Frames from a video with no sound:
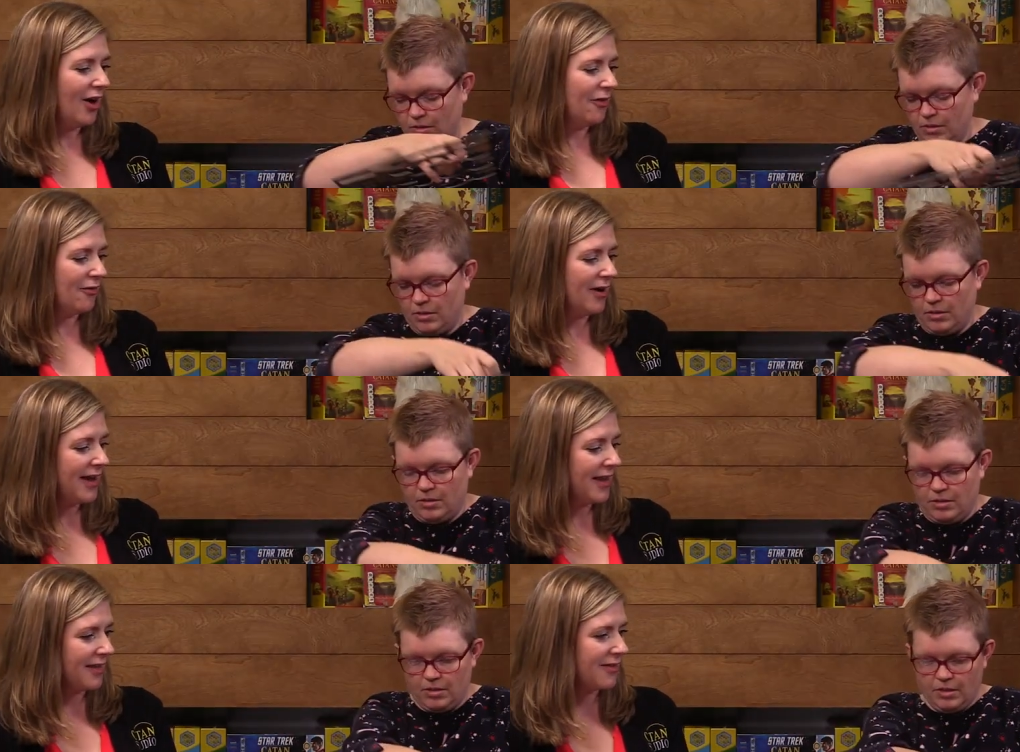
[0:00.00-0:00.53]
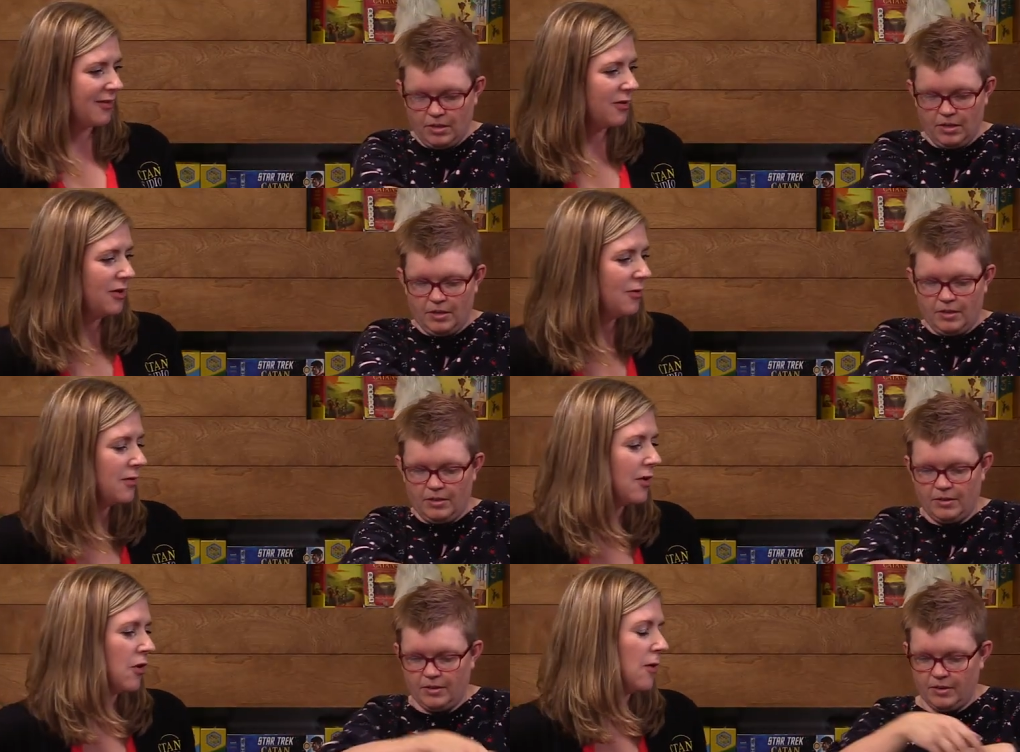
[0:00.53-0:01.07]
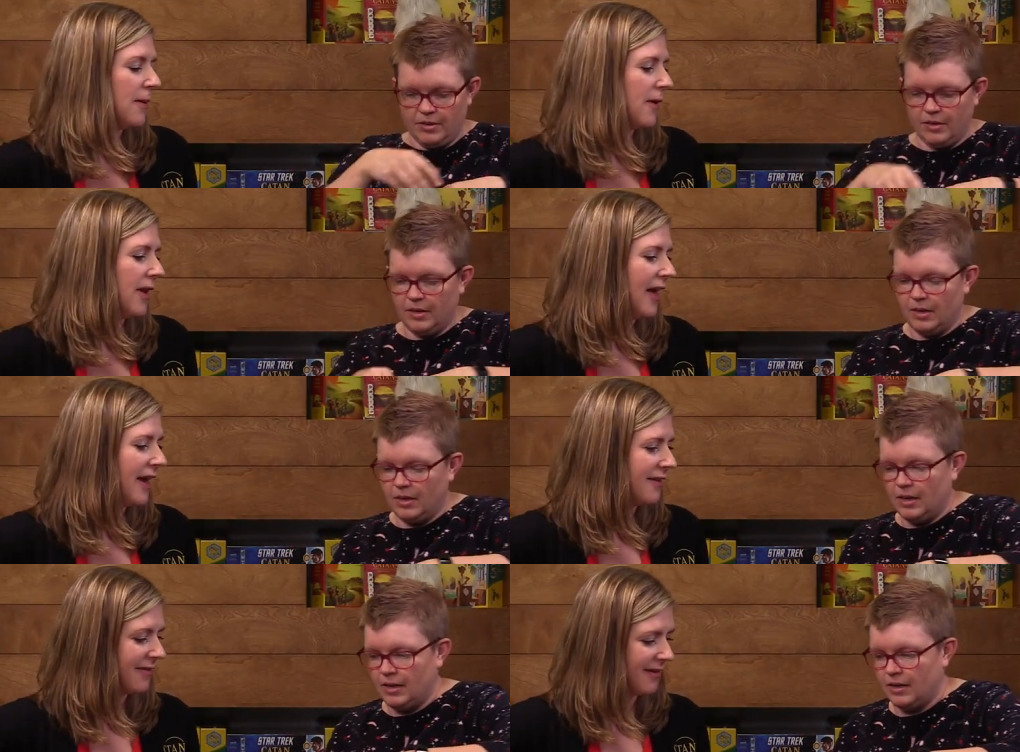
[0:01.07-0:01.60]
Speaker 1: All right. So you know about
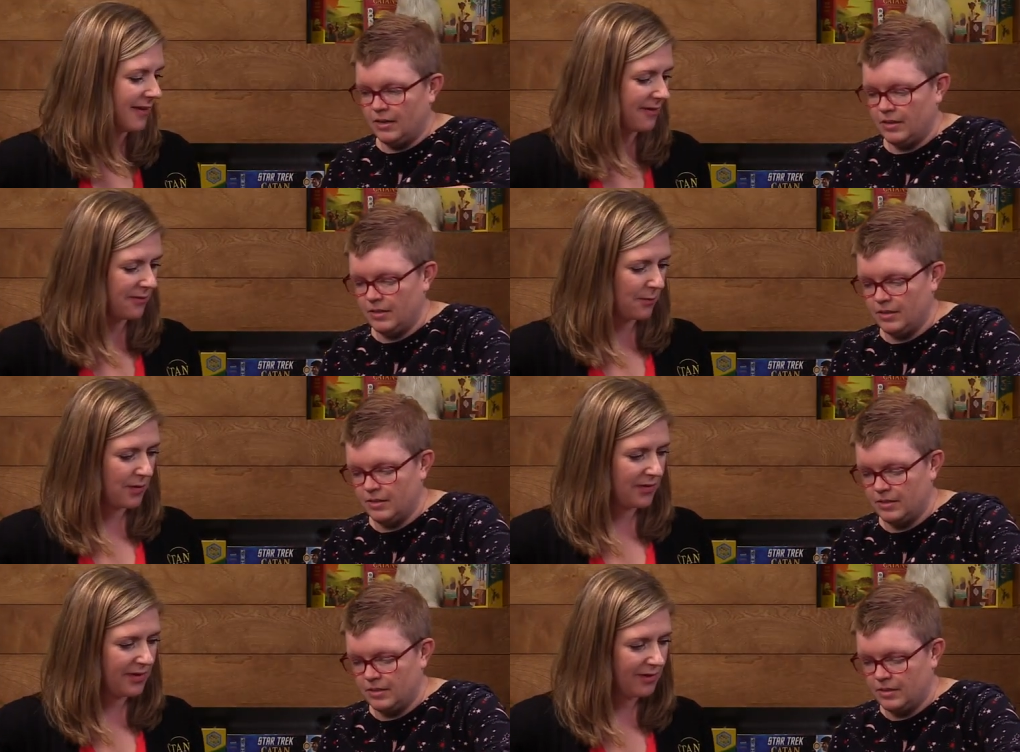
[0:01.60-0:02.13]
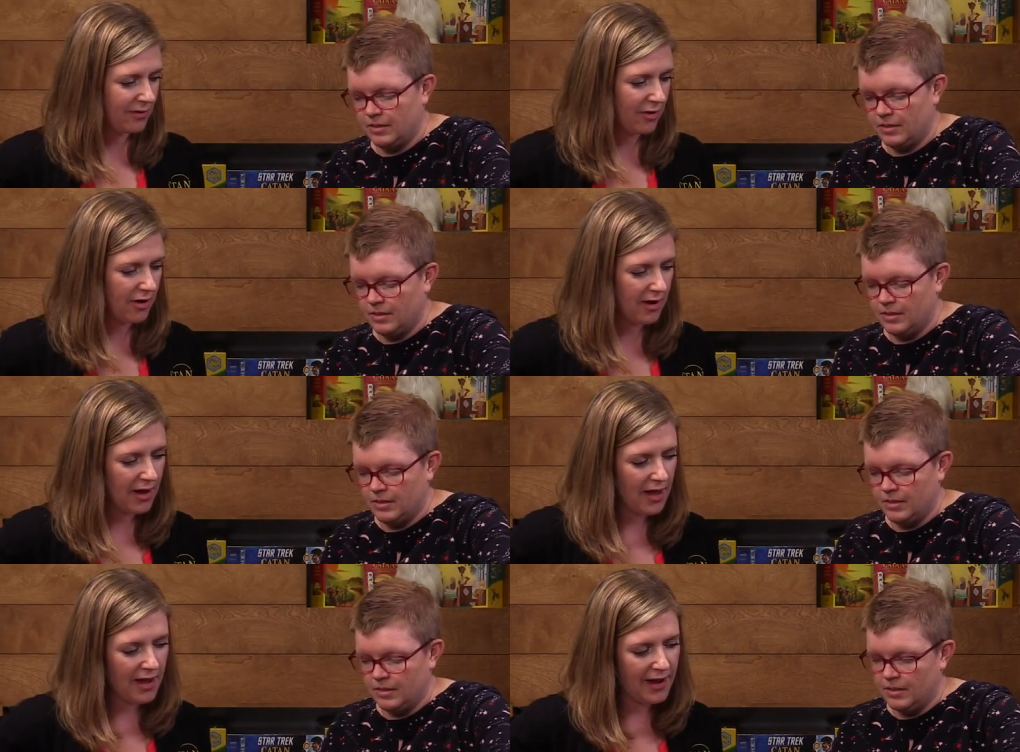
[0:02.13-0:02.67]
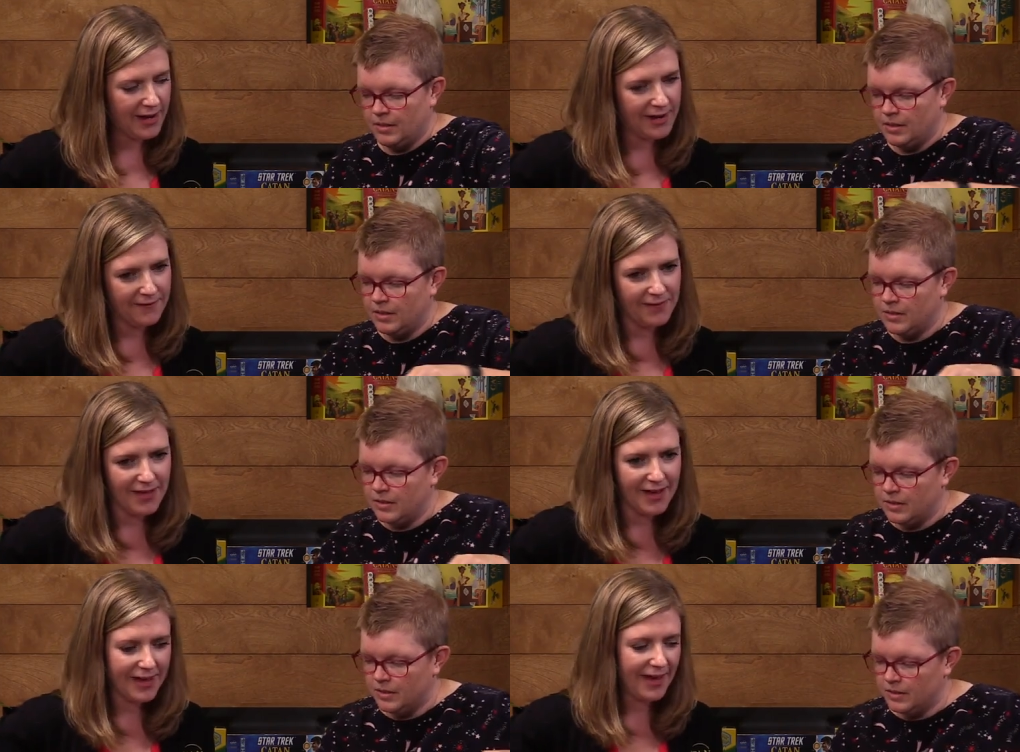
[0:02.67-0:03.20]
hexes. Well, these are kind
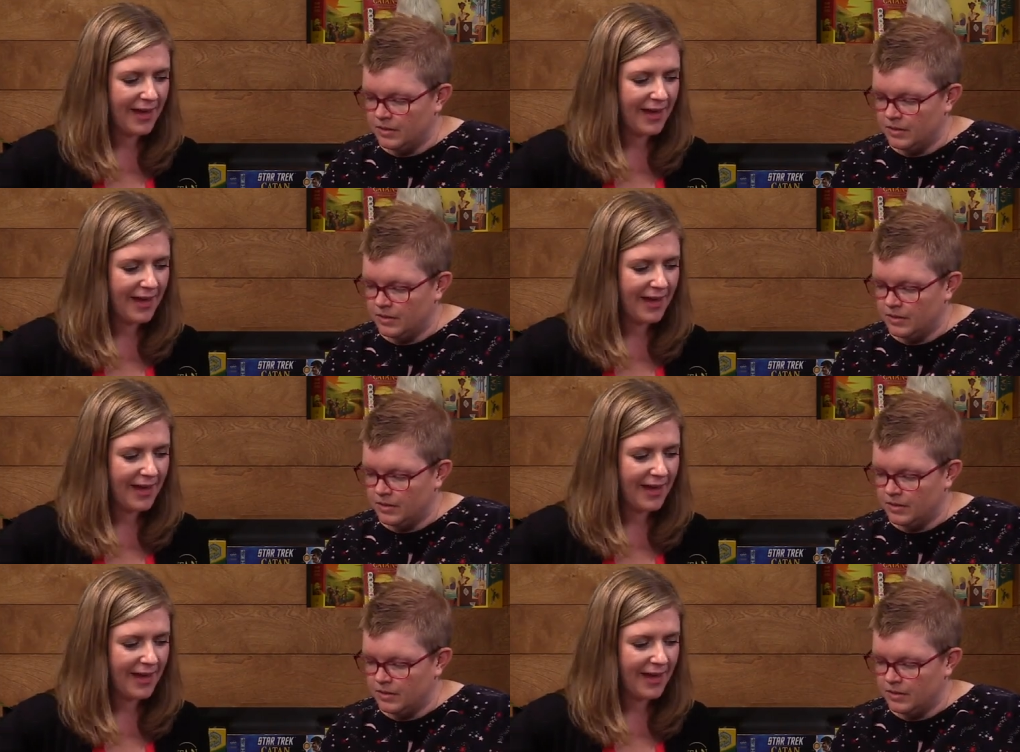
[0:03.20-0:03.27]
of like